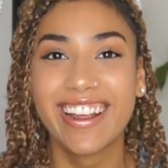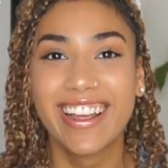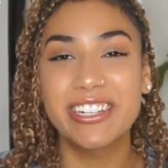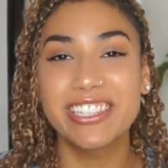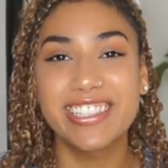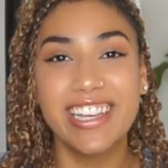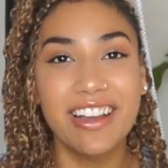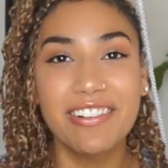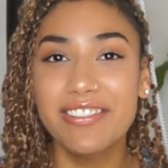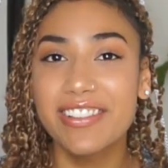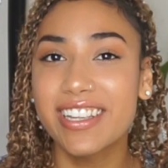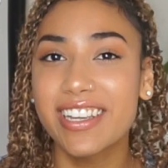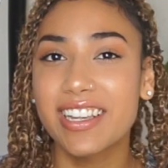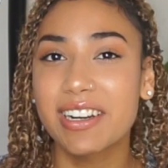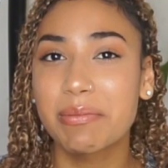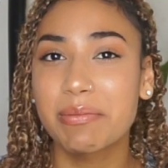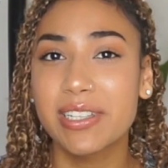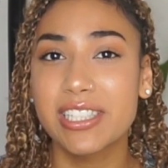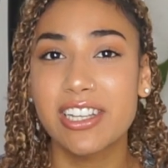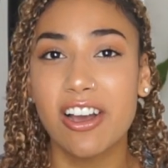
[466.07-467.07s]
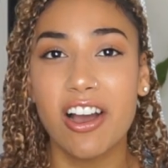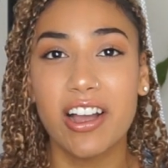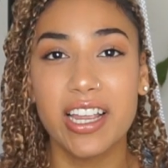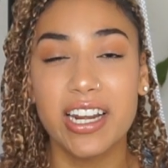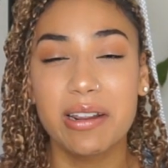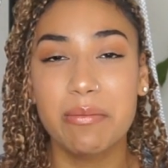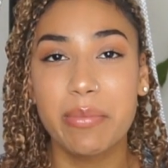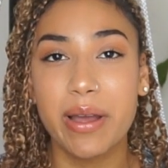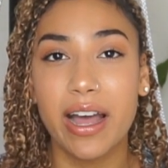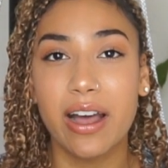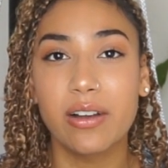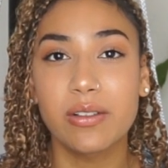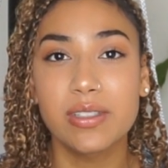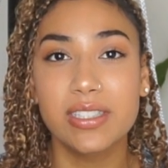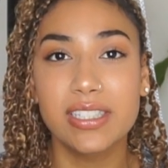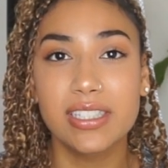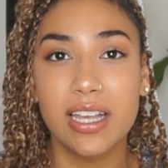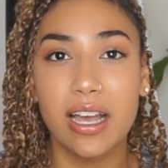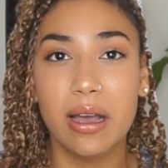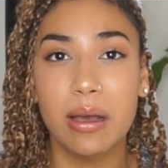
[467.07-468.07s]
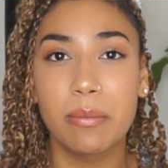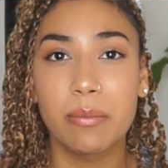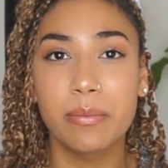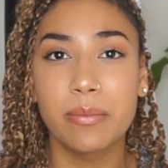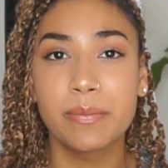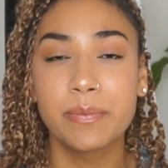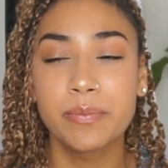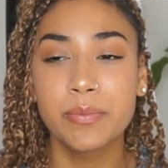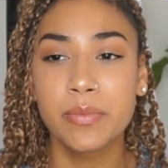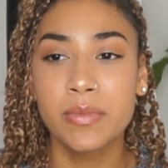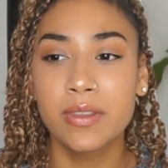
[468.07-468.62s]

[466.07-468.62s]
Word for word: We're definitely gonna be talking about some